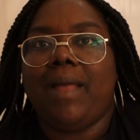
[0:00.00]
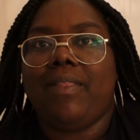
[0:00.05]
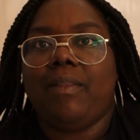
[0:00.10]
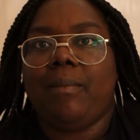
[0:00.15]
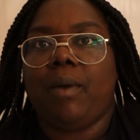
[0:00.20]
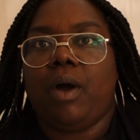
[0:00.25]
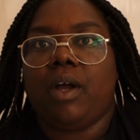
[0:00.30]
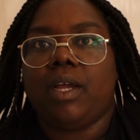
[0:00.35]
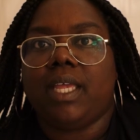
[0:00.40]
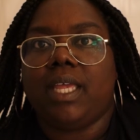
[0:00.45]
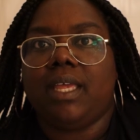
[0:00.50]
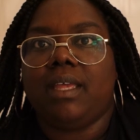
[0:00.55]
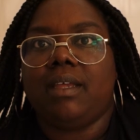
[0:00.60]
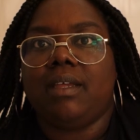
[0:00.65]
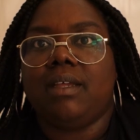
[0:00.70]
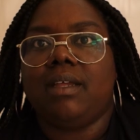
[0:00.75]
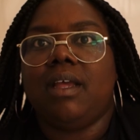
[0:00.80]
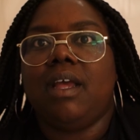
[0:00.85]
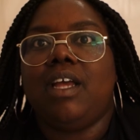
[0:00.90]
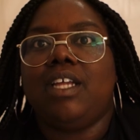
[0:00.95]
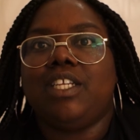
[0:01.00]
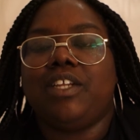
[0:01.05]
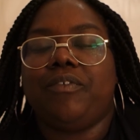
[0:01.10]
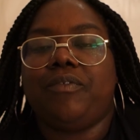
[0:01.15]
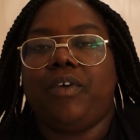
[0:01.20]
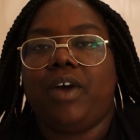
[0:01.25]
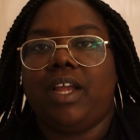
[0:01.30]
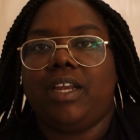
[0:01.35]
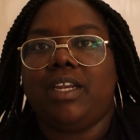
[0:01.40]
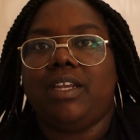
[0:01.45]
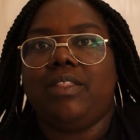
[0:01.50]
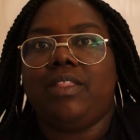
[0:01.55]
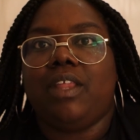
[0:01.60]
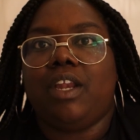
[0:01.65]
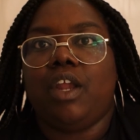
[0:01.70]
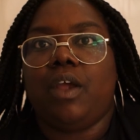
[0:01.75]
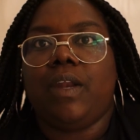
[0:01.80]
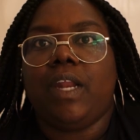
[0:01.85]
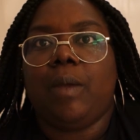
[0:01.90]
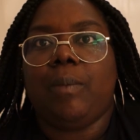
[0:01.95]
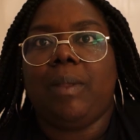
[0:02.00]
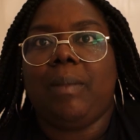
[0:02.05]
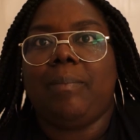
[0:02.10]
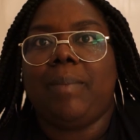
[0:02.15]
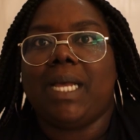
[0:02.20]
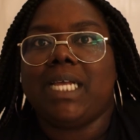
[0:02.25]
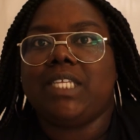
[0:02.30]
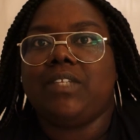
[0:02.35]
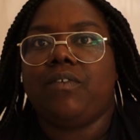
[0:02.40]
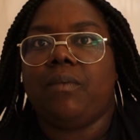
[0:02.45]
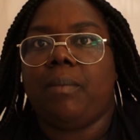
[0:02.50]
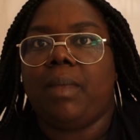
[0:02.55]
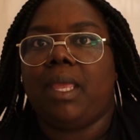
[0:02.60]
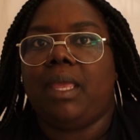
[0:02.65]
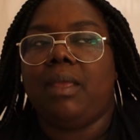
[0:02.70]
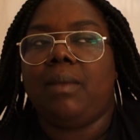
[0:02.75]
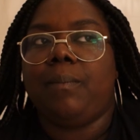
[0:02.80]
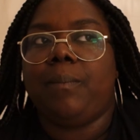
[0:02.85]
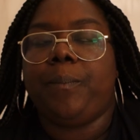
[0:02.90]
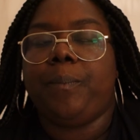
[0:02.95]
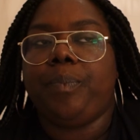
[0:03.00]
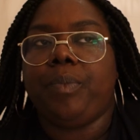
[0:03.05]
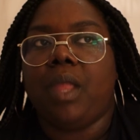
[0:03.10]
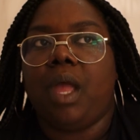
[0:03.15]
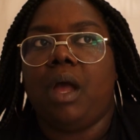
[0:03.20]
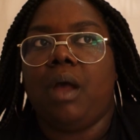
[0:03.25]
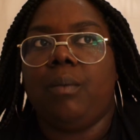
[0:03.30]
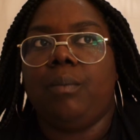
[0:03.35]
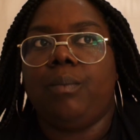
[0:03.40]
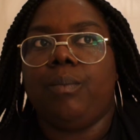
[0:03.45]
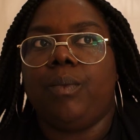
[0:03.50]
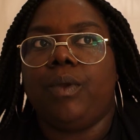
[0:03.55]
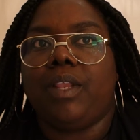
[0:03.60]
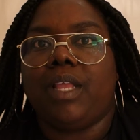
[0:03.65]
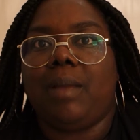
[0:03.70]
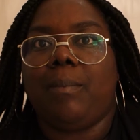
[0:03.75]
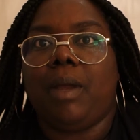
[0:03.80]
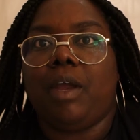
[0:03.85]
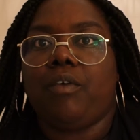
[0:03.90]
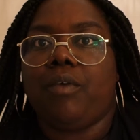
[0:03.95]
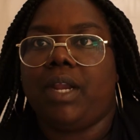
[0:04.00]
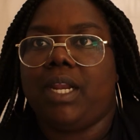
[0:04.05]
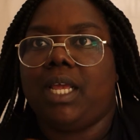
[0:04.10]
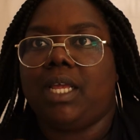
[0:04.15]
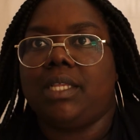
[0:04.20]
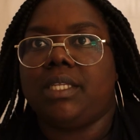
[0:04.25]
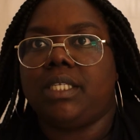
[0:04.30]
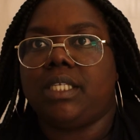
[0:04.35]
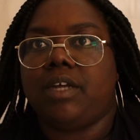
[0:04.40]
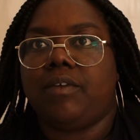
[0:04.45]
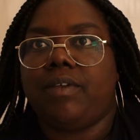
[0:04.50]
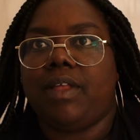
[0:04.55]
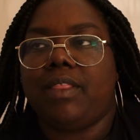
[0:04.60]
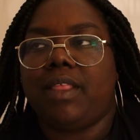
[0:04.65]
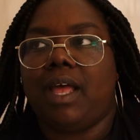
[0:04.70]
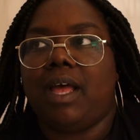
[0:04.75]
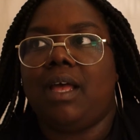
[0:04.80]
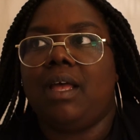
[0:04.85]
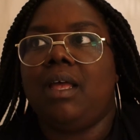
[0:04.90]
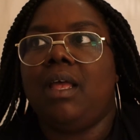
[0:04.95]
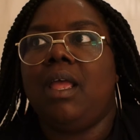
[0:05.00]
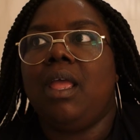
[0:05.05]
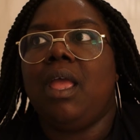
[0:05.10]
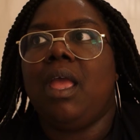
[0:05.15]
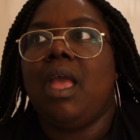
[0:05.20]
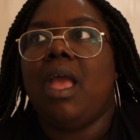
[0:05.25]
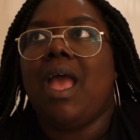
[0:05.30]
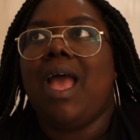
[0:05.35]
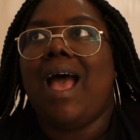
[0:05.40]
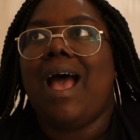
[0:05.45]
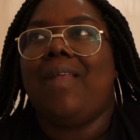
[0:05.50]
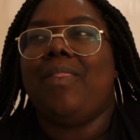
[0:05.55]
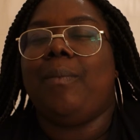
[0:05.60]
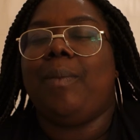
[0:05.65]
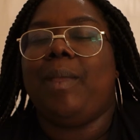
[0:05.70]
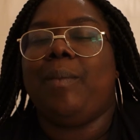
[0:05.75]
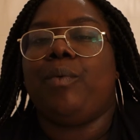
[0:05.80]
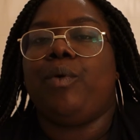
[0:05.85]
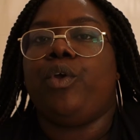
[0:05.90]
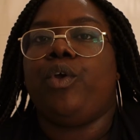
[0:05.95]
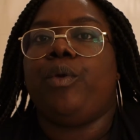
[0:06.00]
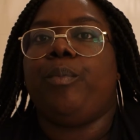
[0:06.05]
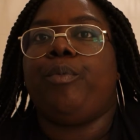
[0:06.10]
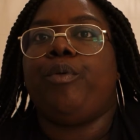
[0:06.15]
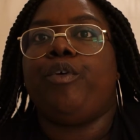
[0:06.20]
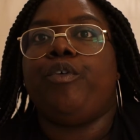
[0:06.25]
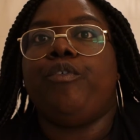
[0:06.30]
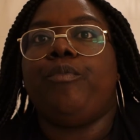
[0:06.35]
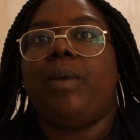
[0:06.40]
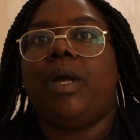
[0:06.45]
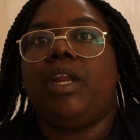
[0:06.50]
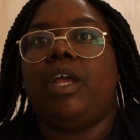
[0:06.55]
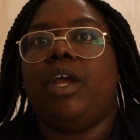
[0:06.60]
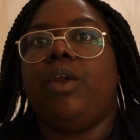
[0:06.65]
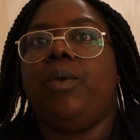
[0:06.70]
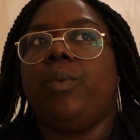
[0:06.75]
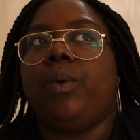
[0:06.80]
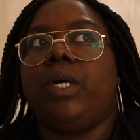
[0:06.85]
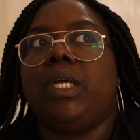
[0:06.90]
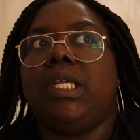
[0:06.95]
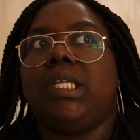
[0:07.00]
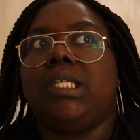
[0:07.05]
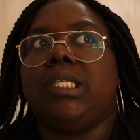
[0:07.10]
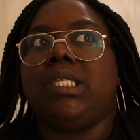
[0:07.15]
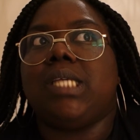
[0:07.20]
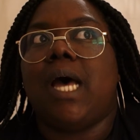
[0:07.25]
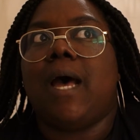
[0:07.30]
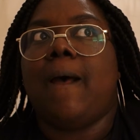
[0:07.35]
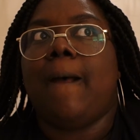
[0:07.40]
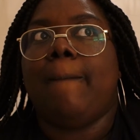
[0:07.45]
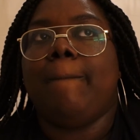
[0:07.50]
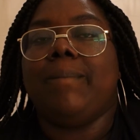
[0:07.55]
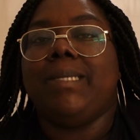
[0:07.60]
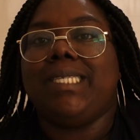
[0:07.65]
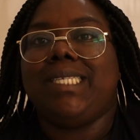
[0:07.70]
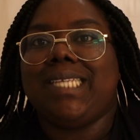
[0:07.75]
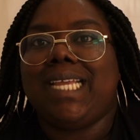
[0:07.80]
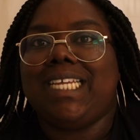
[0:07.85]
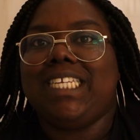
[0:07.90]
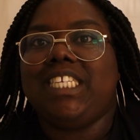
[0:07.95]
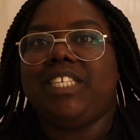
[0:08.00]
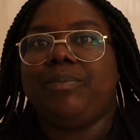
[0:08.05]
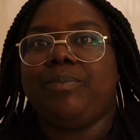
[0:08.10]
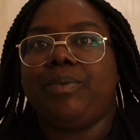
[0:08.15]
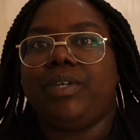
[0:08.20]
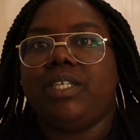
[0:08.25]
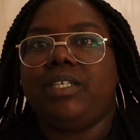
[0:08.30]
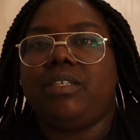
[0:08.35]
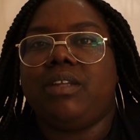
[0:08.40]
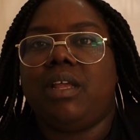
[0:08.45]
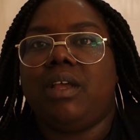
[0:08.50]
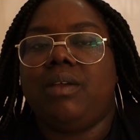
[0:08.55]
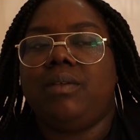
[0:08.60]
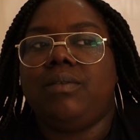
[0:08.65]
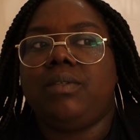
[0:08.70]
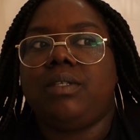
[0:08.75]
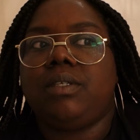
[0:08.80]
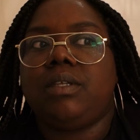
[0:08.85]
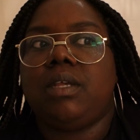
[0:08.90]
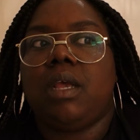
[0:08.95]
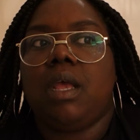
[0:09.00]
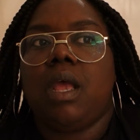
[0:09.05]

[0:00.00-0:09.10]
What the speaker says: the market to find the loan that would be best for me, with like my credit and stuff like that. And the people who approved my loan was Sainsbury's loans,